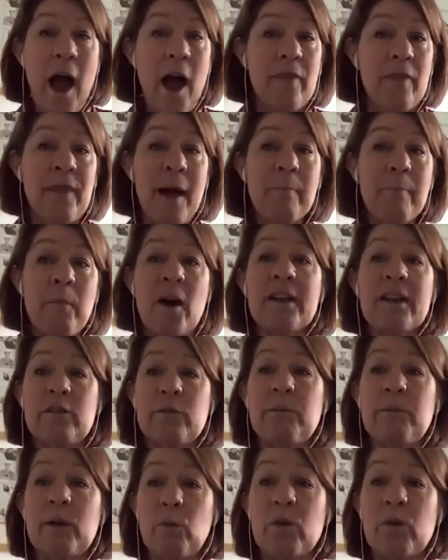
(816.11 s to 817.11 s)
And that might
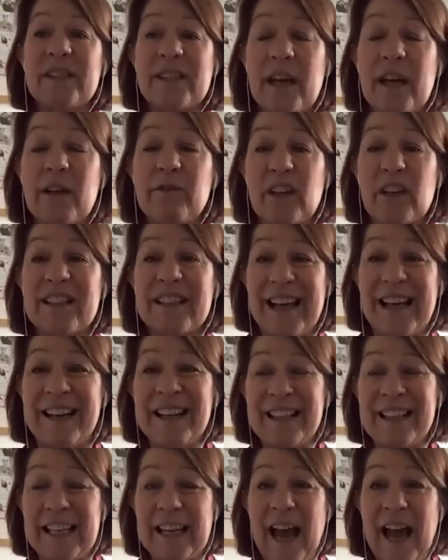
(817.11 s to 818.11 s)
have been what saved our
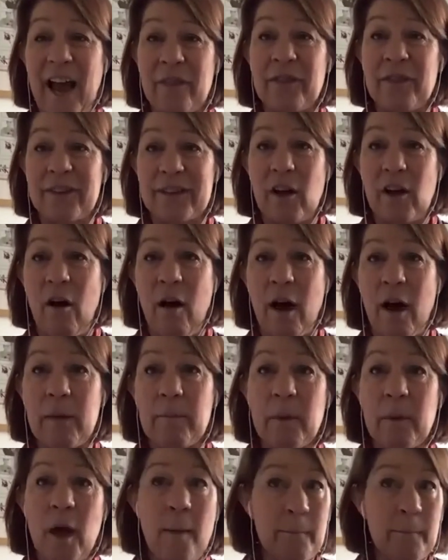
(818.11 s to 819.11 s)
sanity at the
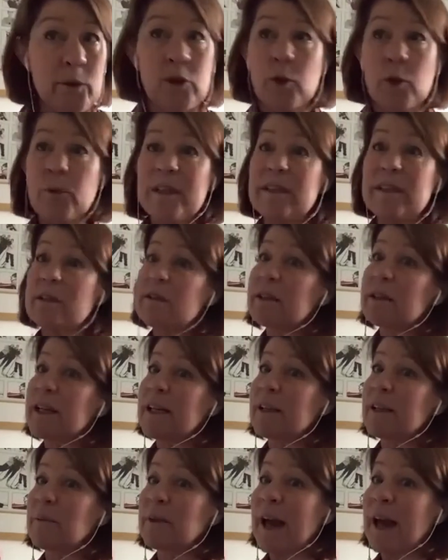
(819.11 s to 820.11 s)
time. But do we still
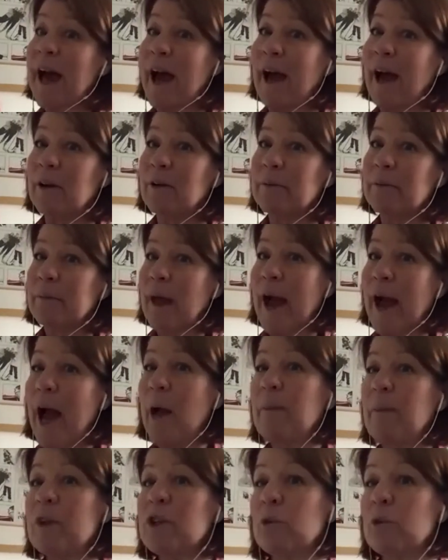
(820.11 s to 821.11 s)
need them now?
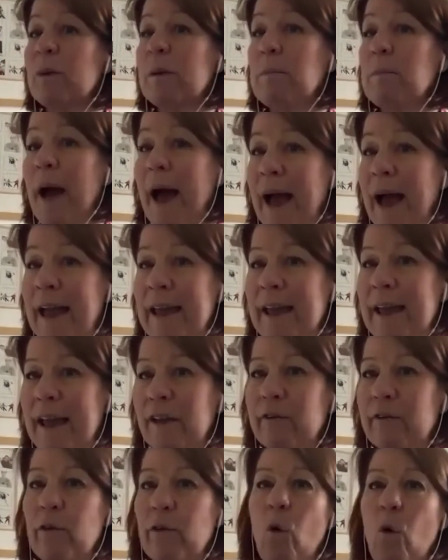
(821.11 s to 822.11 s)
How much are we
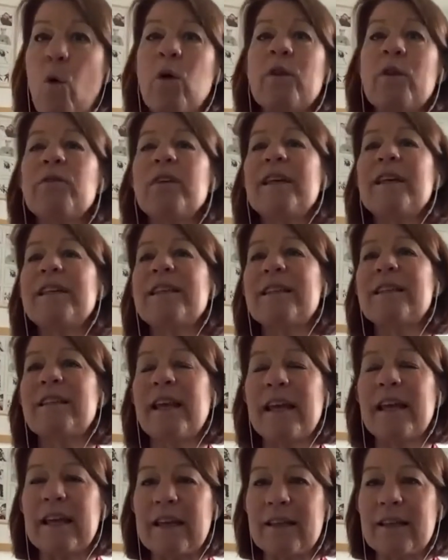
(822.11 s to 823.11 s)
paying for all of these
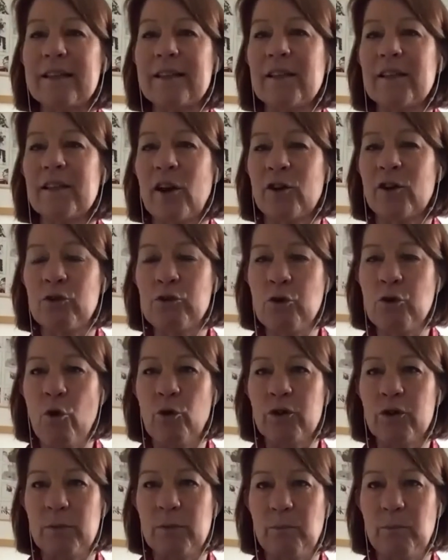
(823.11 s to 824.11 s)
things that are
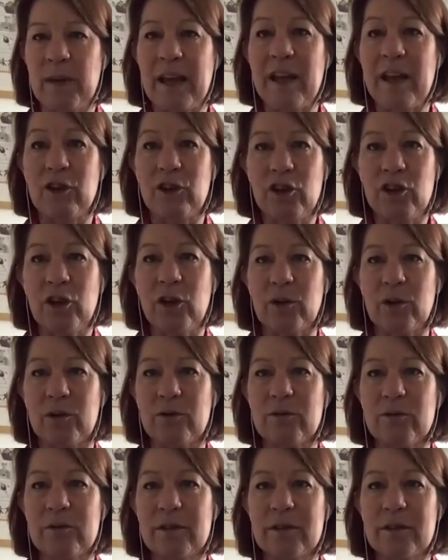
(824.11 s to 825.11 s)
not being
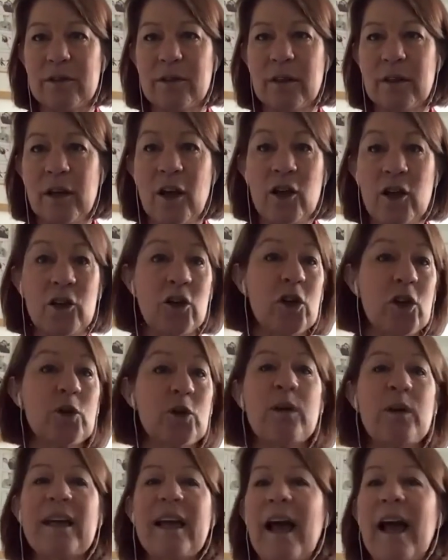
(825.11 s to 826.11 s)
used? Could
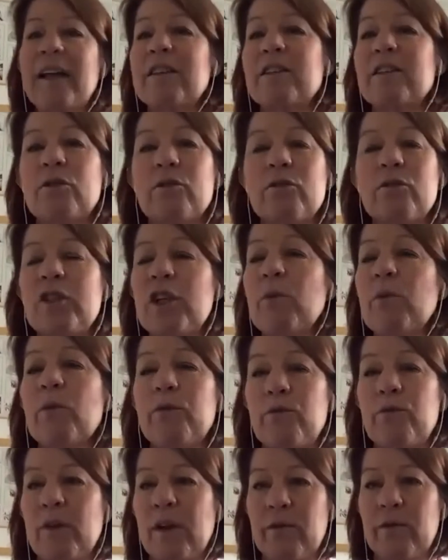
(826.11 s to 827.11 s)
we cancel 2
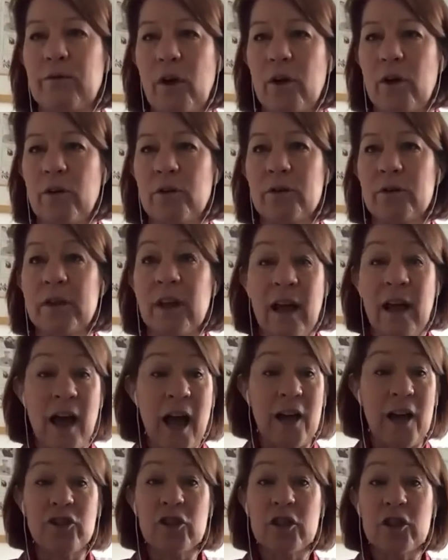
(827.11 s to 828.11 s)
or 3 of those
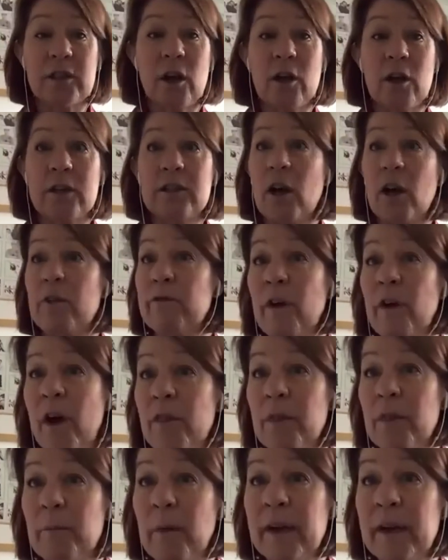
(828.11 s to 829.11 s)
and just
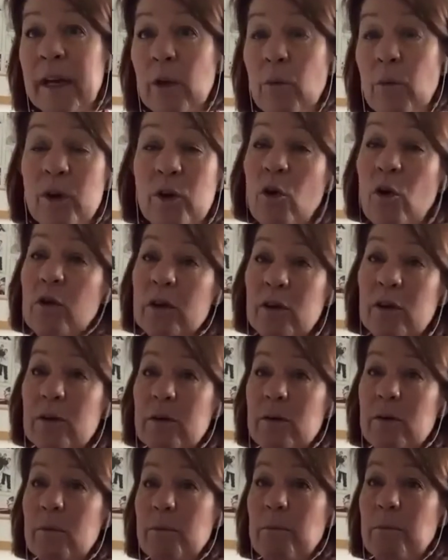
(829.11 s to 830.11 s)
divert the money? We're not
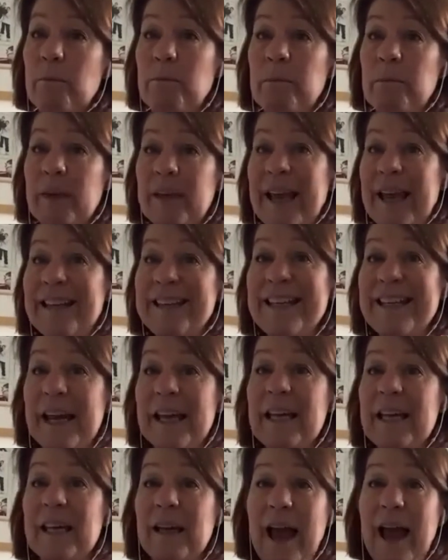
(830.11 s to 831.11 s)
getting
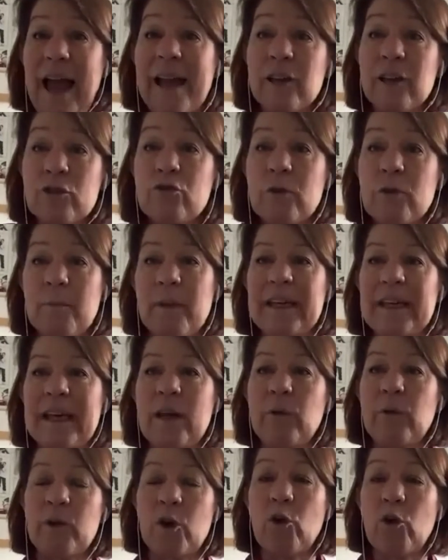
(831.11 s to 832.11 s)
any extra
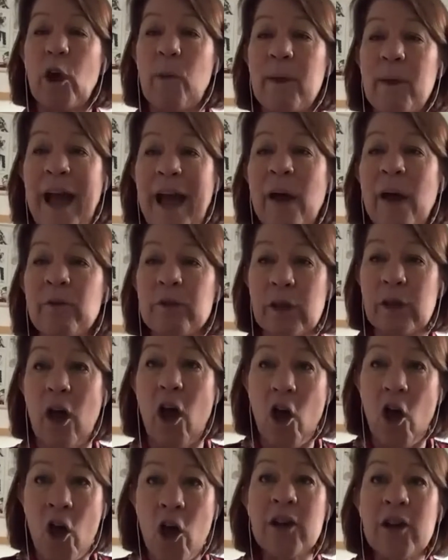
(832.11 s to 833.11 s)
money in. We're not going out to
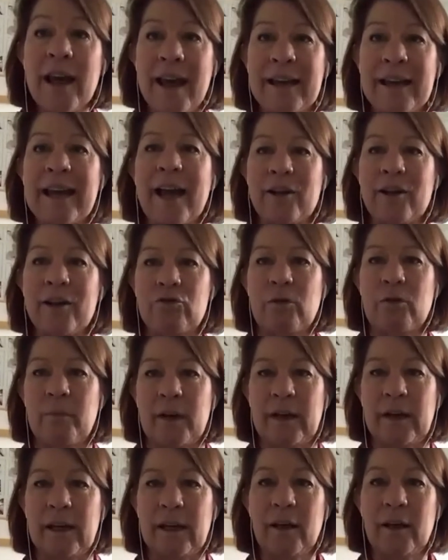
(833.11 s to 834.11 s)
earn any extra
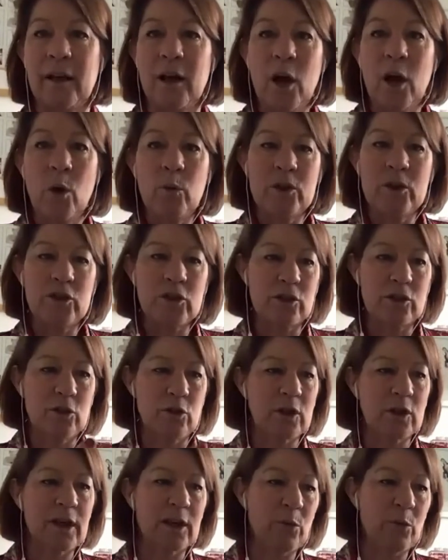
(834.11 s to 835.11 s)
money. We're just
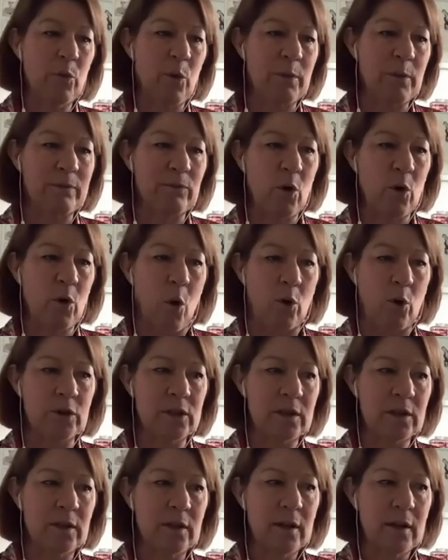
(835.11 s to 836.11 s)
looking at what we've got
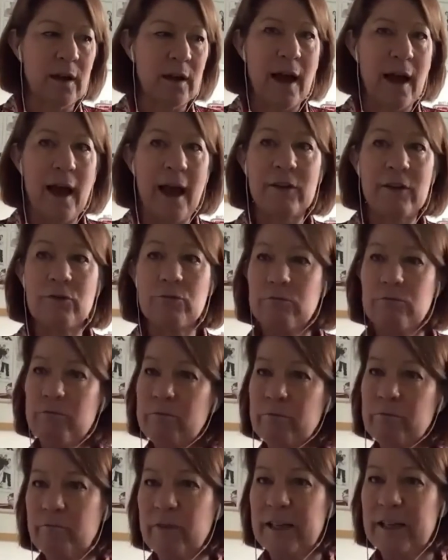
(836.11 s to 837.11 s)
and
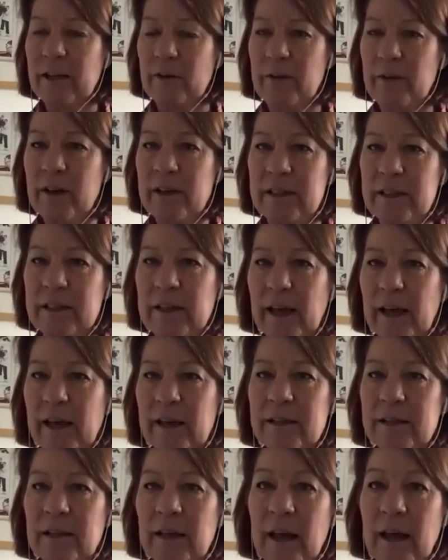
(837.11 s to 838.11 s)
rediverting
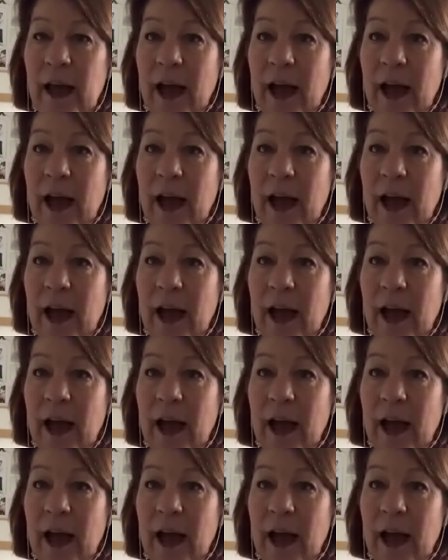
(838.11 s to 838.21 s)
it.